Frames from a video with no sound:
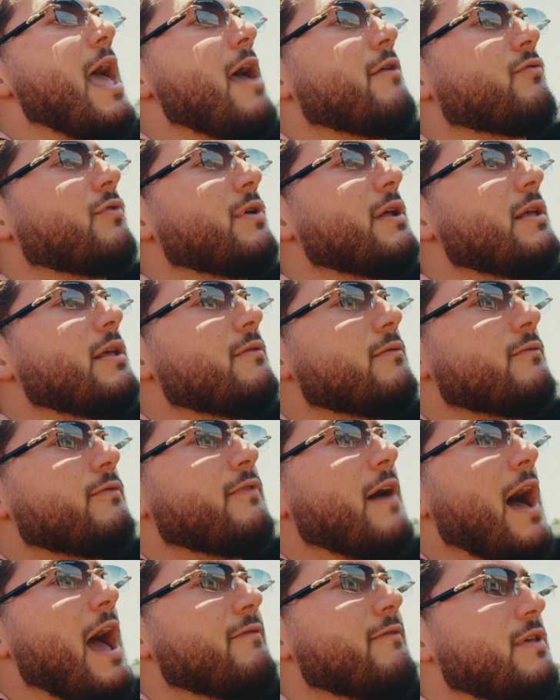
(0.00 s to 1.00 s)
every
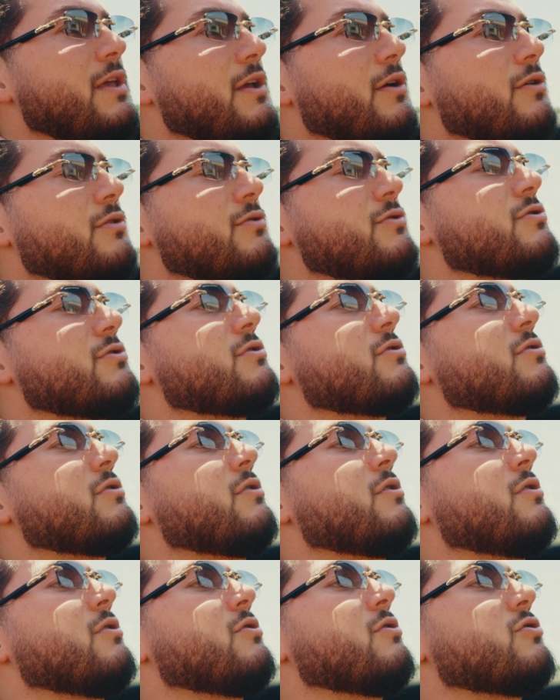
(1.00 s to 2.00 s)
5 years.
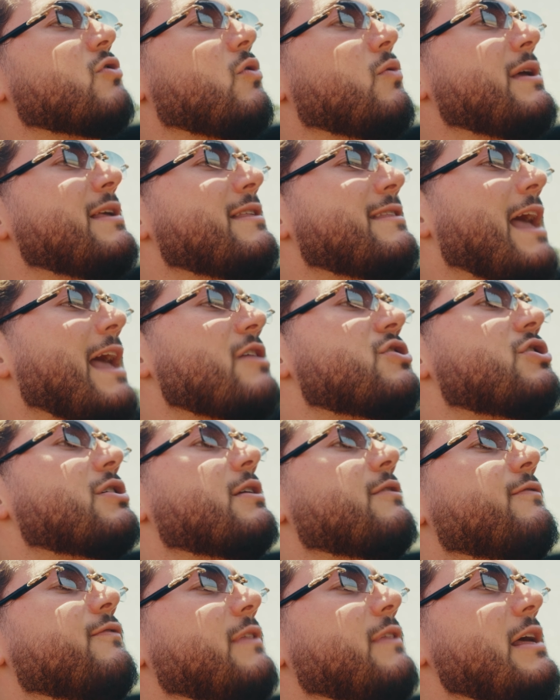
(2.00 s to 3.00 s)
So he's hedging
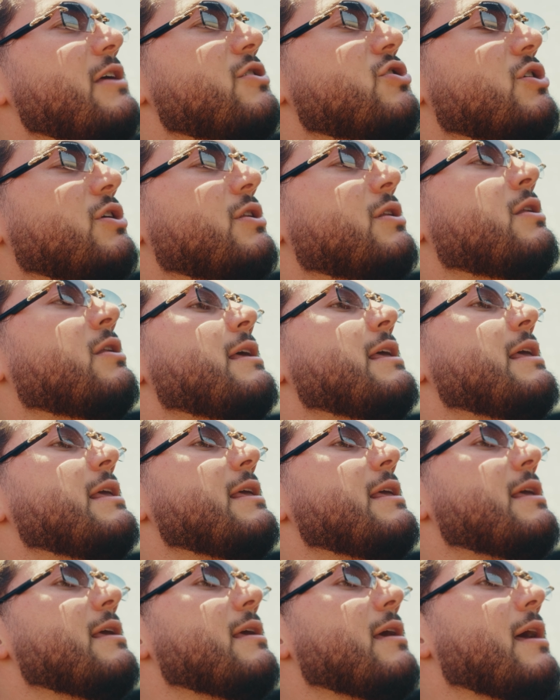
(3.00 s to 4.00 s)
inflation.
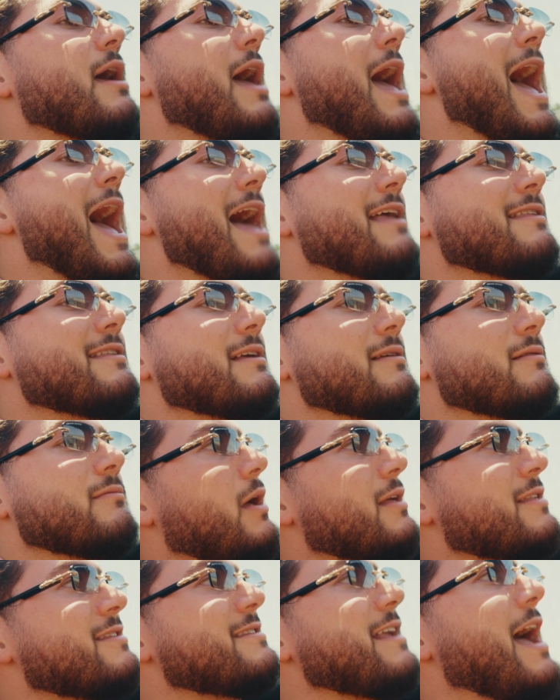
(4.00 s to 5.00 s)
He has a
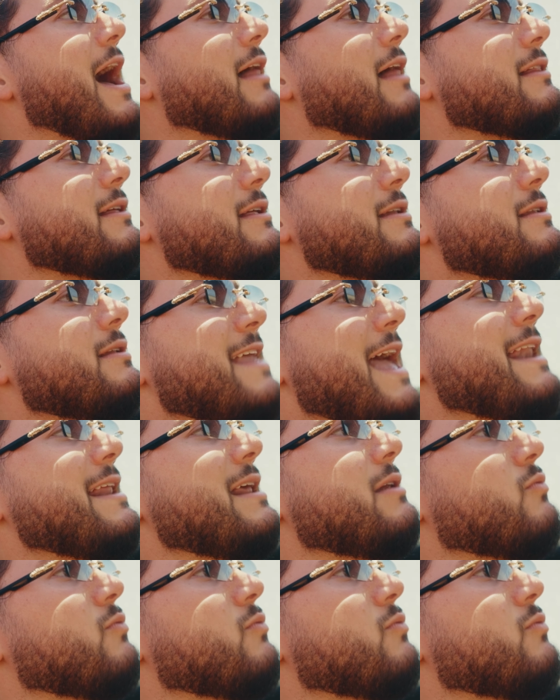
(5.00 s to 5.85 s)
solid tenant,